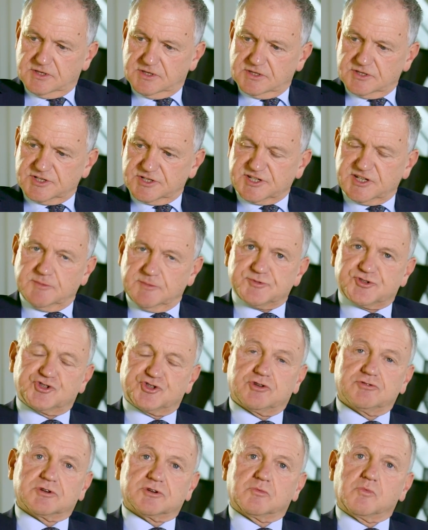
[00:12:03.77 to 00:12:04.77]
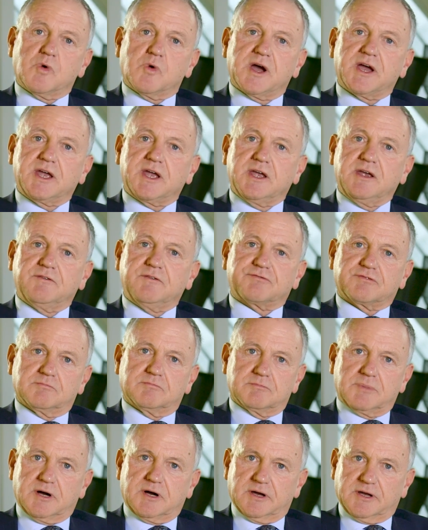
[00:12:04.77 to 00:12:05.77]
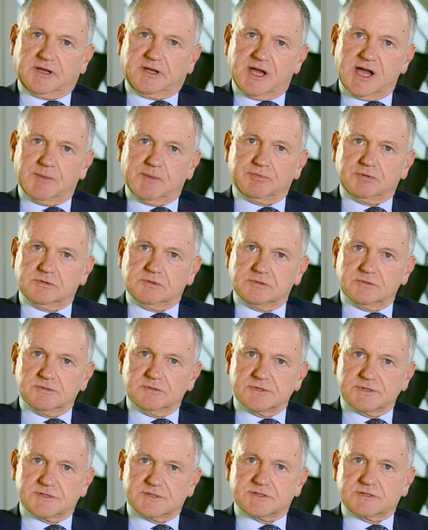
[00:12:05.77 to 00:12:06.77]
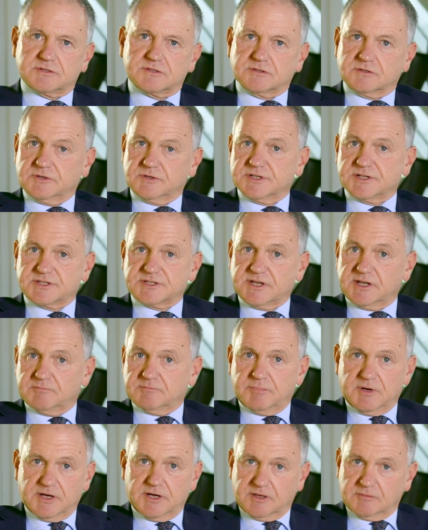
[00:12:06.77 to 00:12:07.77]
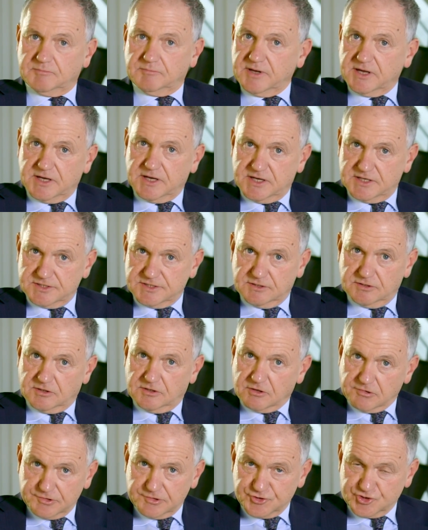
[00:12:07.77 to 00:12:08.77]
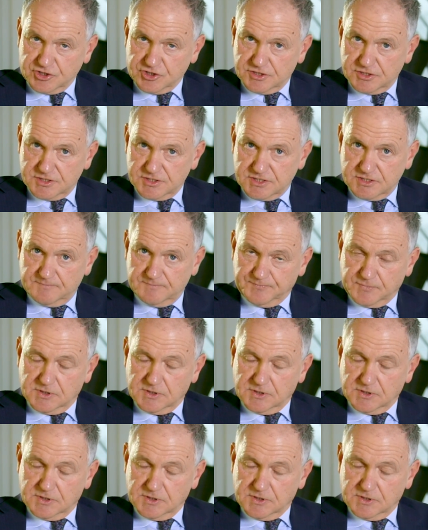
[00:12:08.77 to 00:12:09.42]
substitute away from buying apples to instead buying pears and oranges?